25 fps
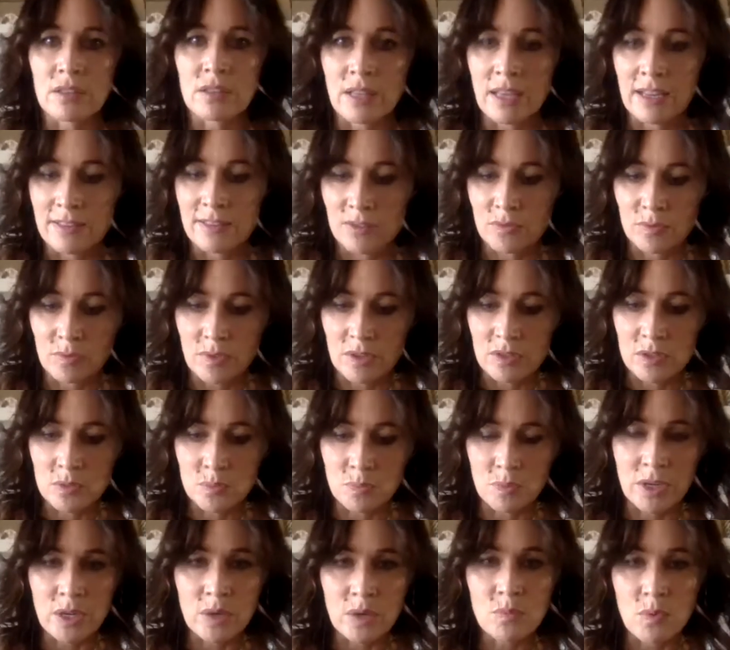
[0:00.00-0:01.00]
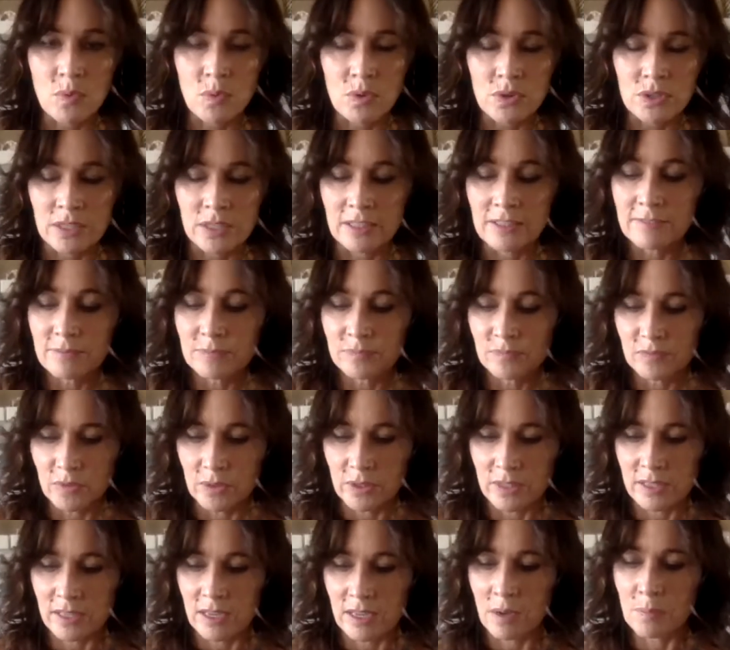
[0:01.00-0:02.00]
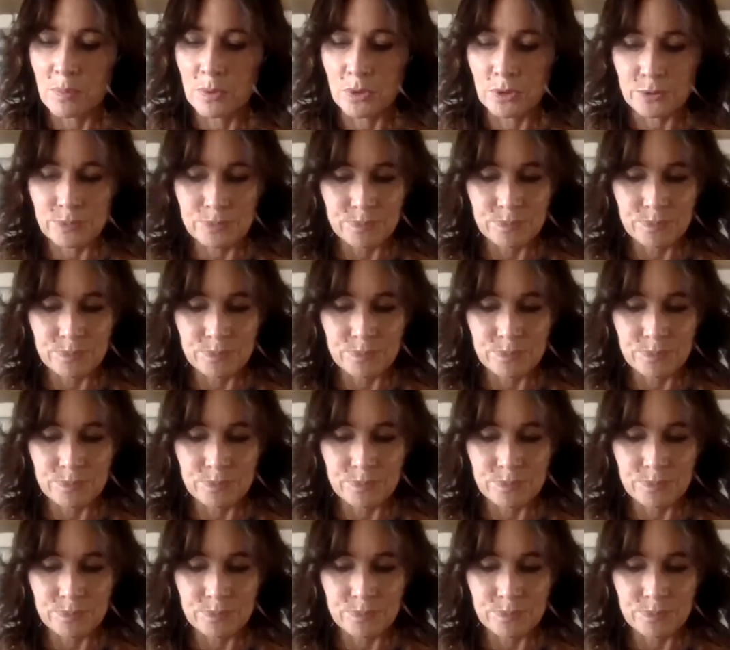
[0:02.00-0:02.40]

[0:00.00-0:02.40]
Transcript: that's a spring water for example